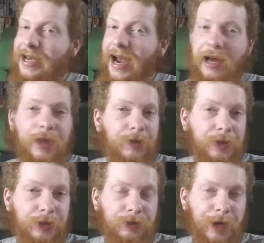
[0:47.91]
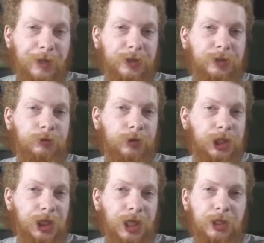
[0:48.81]
neither of us tries to
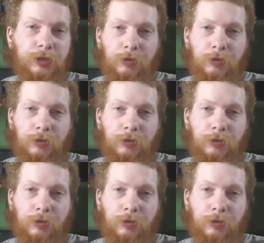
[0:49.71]
cheat